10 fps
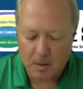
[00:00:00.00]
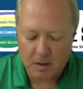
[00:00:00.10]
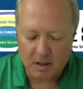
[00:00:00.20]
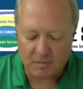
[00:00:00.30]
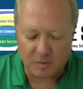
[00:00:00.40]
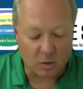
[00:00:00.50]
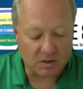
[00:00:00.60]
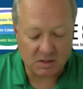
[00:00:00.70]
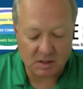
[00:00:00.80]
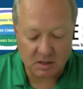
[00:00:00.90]
It
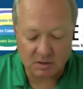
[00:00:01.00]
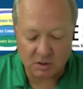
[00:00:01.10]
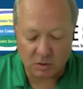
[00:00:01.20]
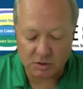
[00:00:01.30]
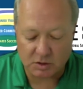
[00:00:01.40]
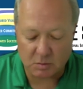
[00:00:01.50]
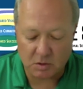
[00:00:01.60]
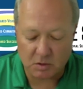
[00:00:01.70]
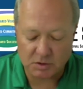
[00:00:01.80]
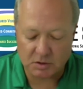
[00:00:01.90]
focuses on social and
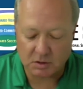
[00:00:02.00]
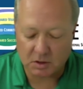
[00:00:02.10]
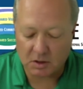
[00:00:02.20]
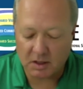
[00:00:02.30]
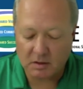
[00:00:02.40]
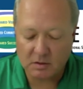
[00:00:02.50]
emotional learning,